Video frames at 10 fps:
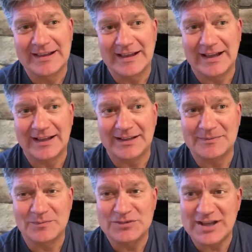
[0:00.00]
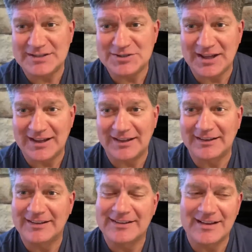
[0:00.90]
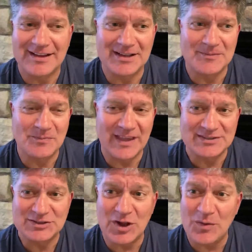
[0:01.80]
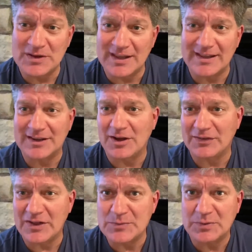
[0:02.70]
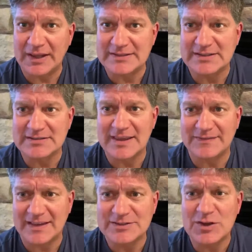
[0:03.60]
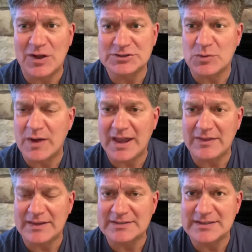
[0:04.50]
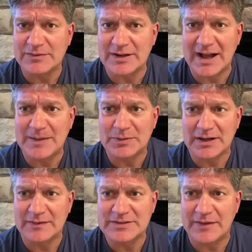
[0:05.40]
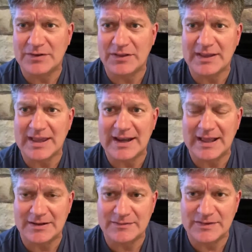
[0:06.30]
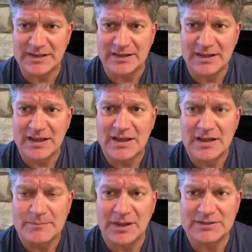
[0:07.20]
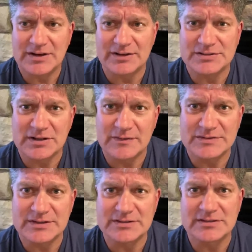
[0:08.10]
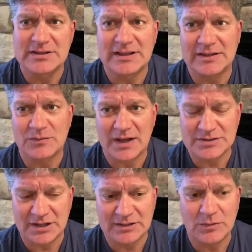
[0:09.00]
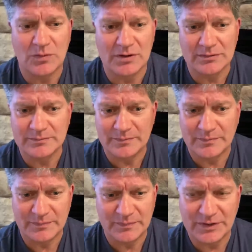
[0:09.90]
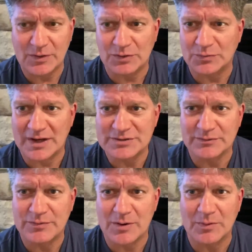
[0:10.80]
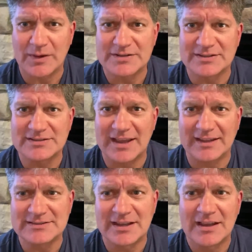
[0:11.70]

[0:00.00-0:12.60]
Chechnya, Estonia, and all the other places that they salt away these different operatives after they get out of the military services in Russia or the old Russian, former Russian states.